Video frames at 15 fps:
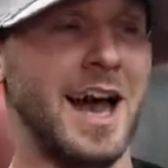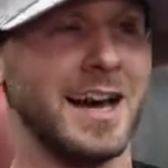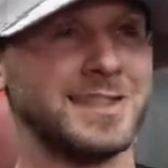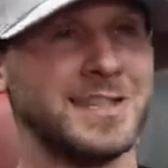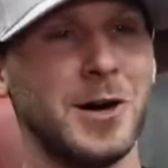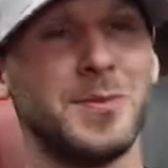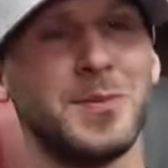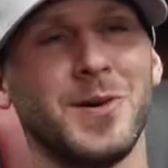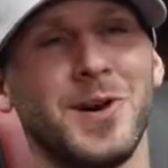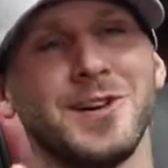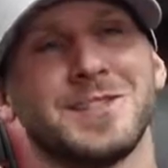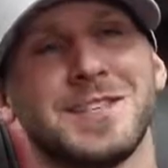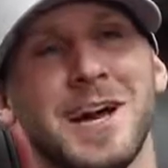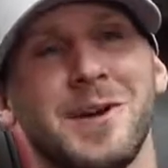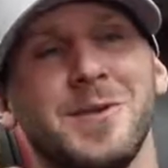I tell people
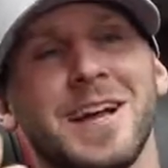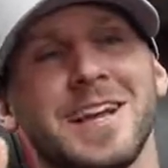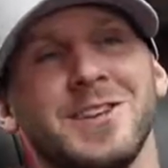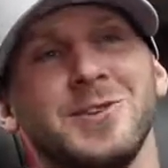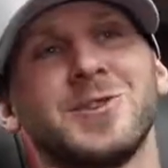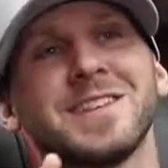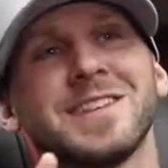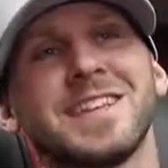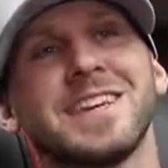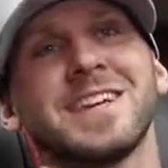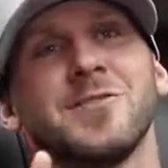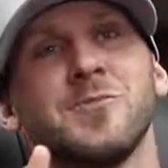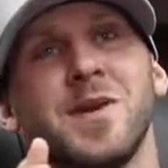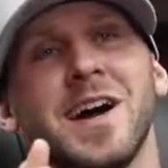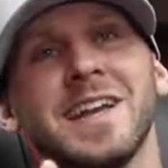all the time, like you can
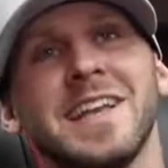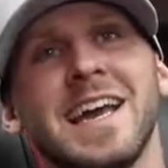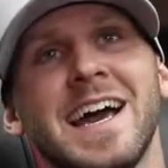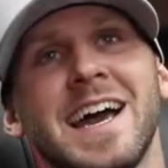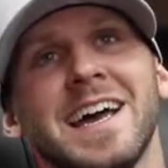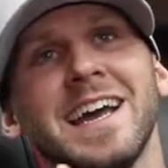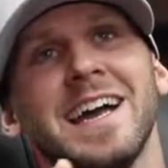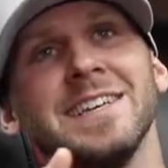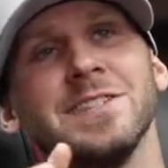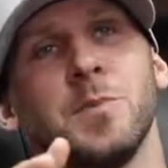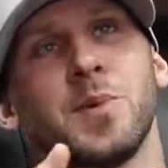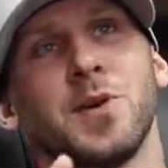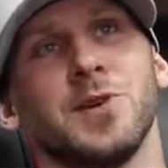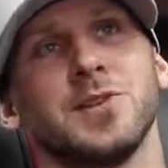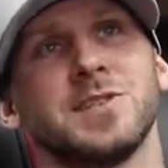think of my dad as
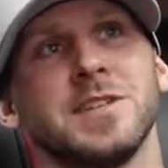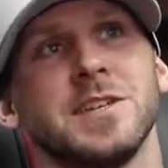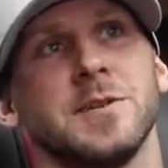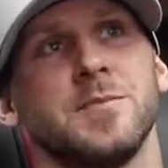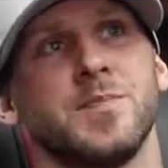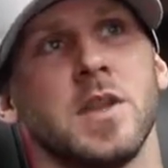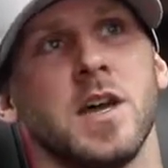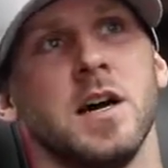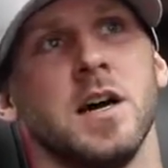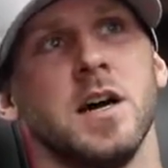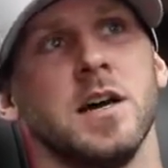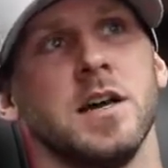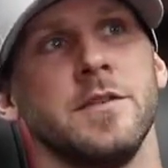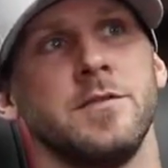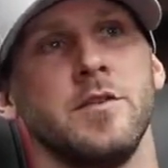a person.
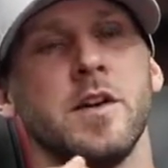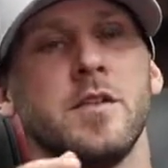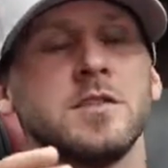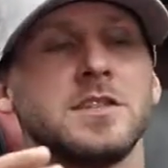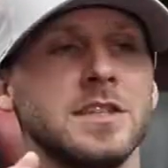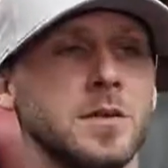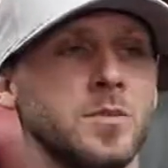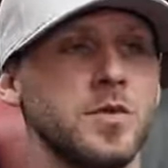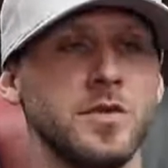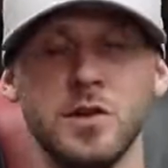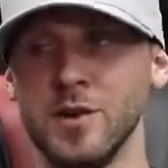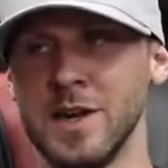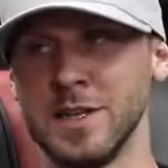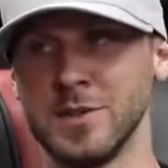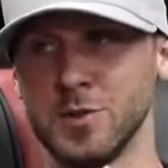If you've ever seen the movie
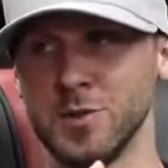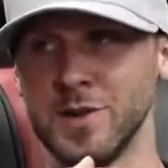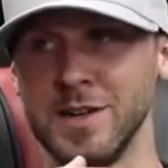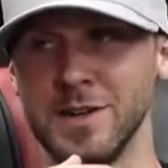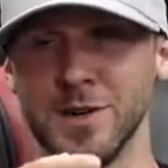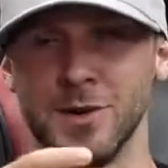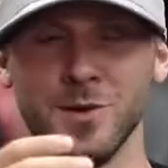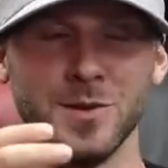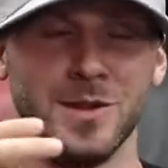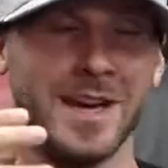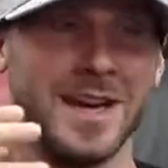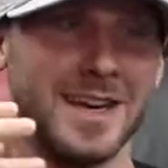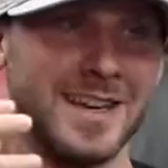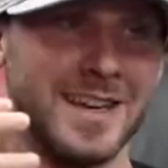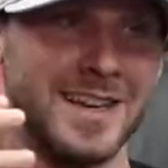Gran Torino,
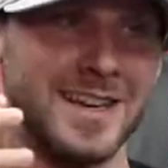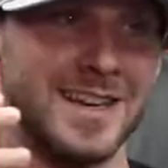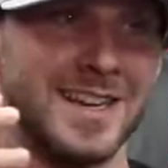like